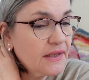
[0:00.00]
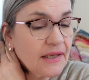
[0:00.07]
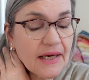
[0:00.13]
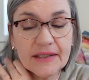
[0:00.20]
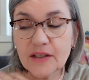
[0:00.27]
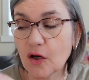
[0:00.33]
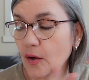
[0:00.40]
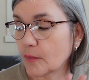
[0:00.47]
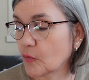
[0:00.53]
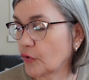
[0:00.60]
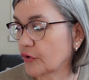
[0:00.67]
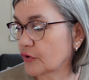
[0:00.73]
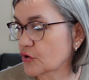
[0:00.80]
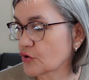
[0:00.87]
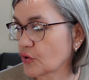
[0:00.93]
And now I'm
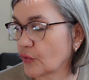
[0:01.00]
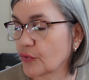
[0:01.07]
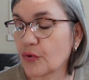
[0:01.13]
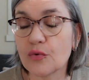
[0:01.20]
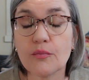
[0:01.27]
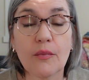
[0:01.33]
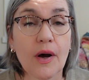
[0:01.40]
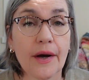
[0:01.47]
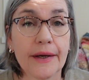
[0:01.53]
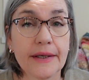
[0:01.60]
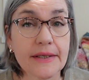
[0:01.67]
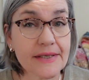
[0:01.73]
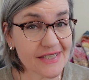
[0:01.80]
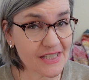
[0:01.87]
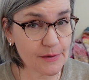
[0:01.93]
going to show you my
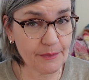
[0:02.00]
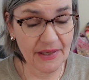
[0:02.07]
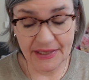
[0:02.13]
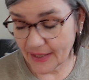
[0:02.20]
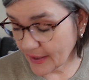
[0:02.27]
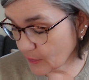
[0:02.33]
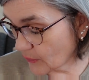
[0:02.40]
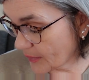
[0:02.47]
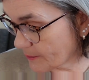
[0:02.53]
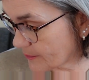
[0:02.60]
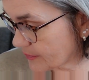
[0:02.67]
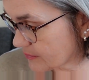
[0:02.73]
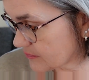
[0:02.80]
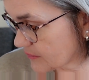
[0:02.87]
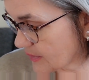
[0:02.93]
spinning whip,
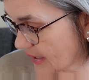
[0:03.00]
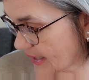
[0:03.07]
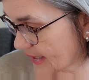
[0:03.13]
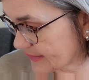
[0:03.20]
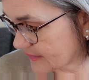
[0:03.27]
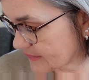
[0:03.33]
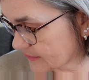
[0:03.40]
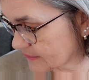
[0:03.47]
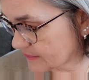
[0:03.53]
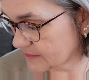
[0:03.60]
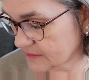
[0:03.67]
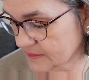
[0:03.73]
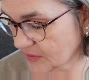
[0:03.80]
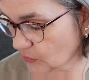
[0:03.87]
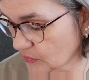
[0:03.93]
and
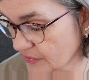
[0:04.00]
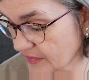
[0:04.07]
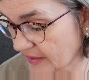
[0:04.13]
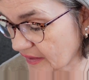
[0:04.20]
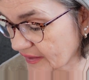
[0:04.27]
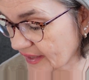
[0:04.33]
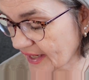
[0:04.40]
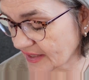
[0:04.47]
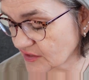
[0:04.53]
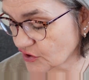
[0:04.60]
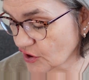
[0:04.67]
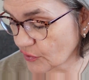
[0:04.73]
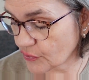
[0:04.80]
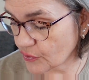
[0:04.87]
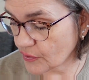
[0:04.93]
the only thing I can
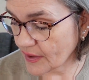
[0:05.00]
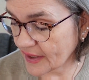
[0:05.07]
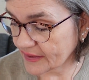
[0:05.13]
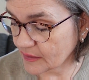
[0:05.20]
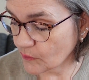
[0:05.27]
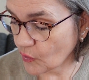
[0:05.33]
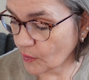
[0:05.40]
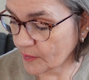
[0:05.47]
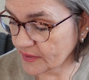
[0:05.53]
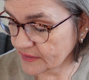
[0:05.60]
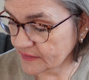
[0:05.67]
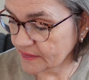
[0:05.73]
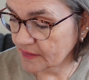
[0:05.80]
show you at the moment